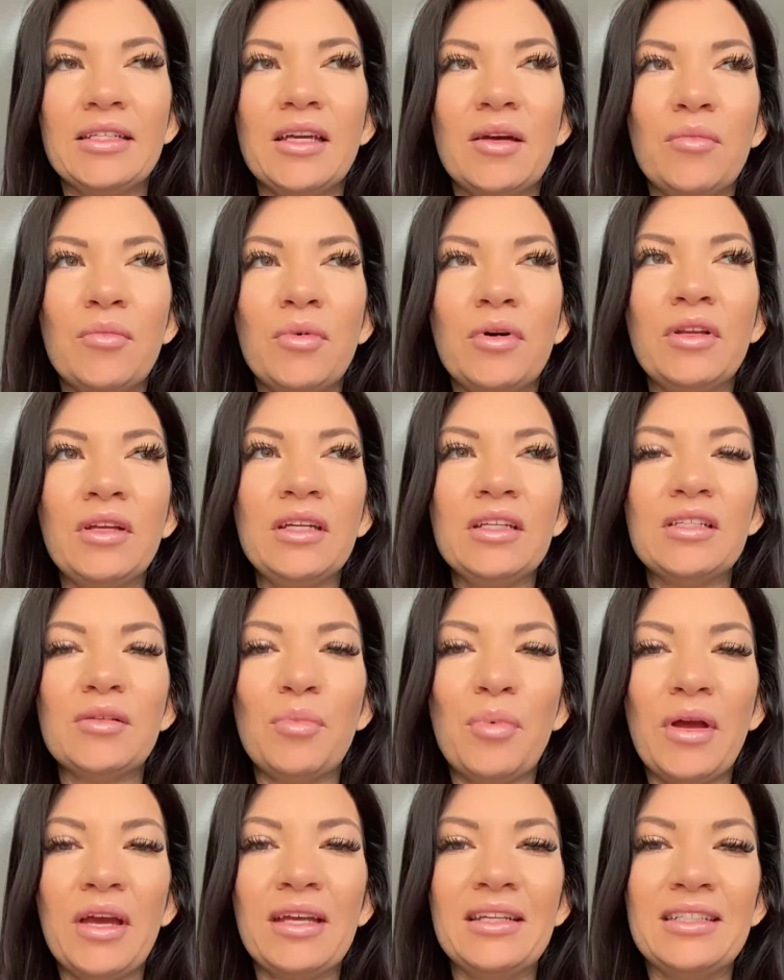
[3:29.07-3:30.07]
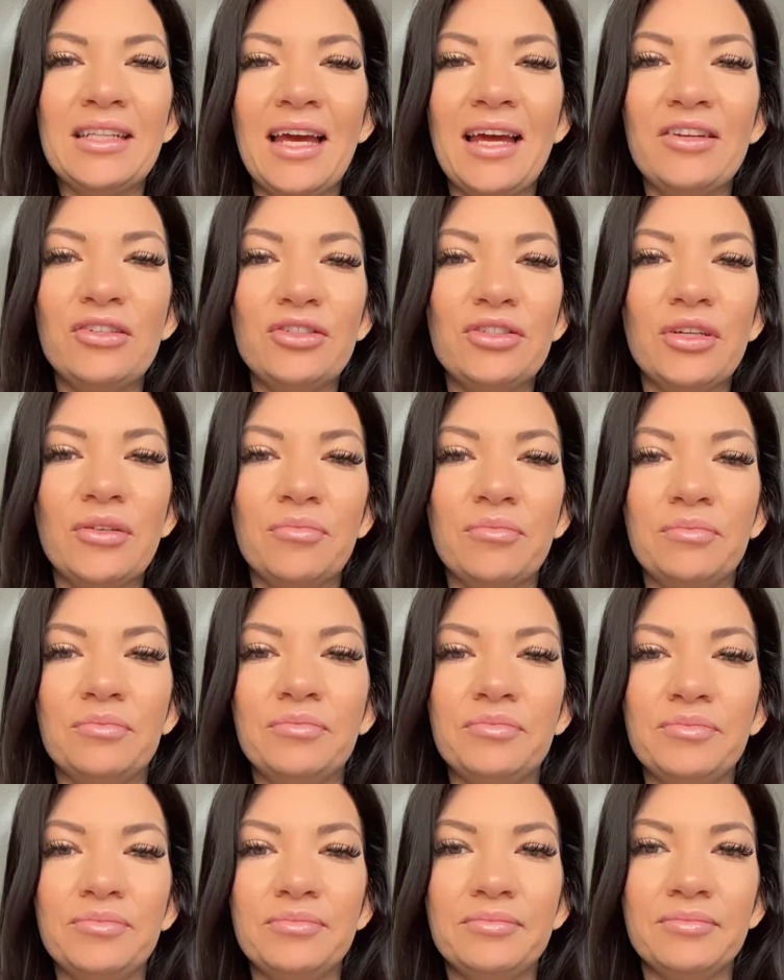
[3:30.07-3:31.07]
And I'm willing to pay attention
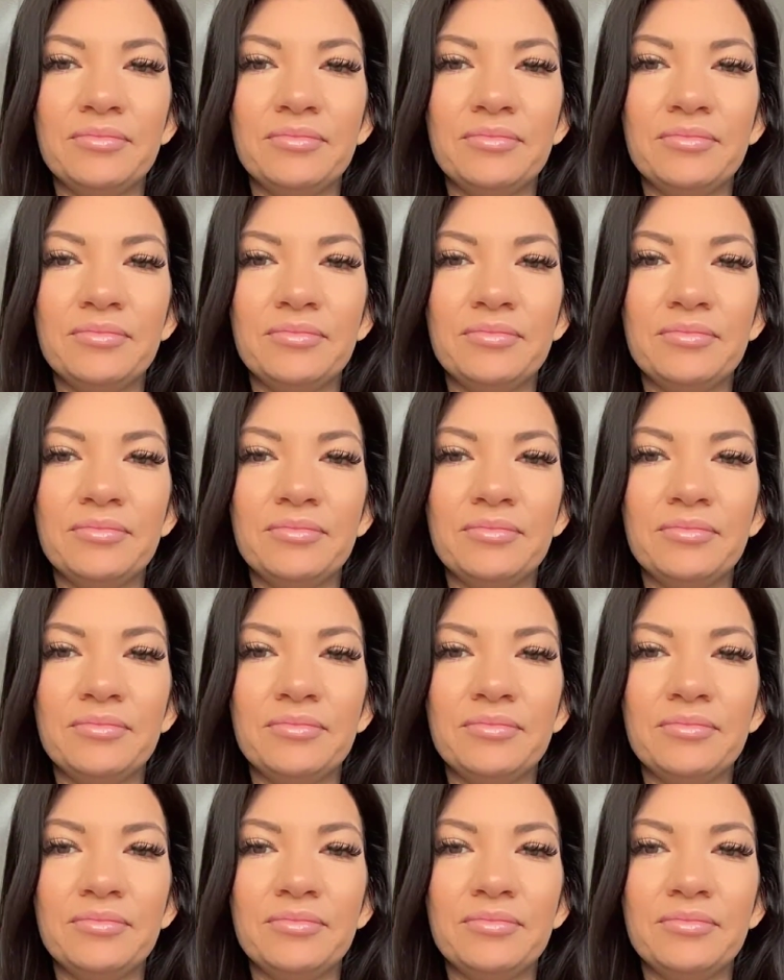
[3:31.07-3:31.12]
